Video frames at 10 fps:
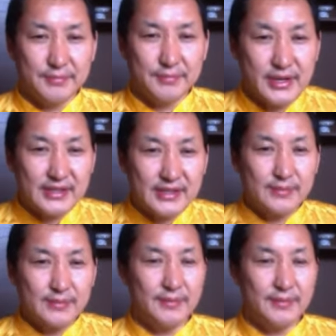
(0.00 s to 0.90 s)

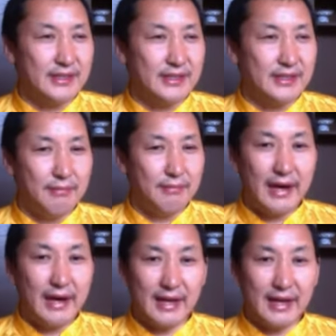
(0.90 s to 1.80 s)
Present moment,
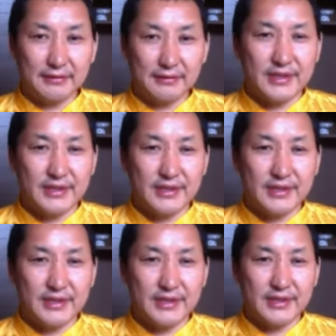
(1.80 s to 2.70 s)
my life.
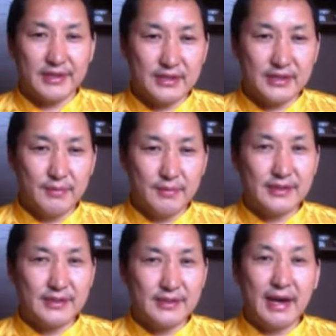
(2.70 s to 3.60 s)
Present
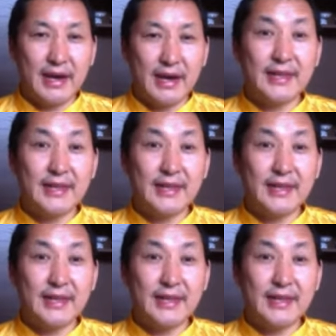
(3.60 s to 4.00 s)
moment, my